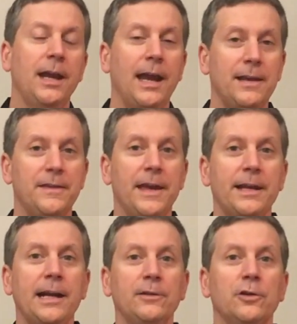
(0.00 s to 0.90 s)
and
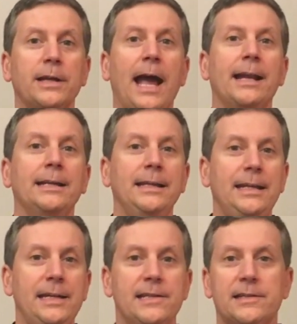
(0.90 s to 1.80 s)
then I look at it
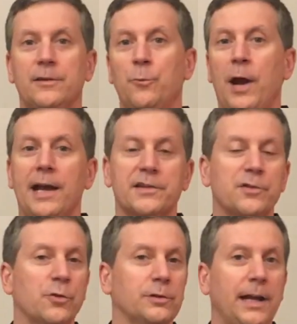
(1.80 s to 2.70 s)
east and
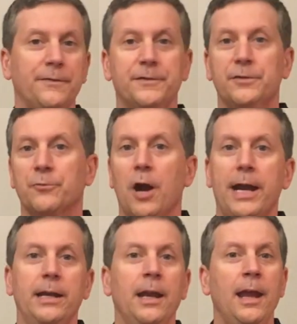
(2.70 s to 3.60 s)
west or left and
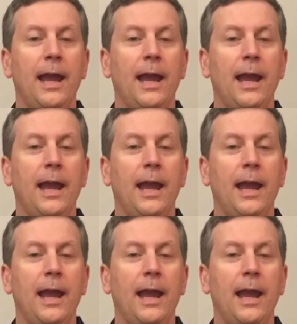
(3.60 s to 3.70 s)
right.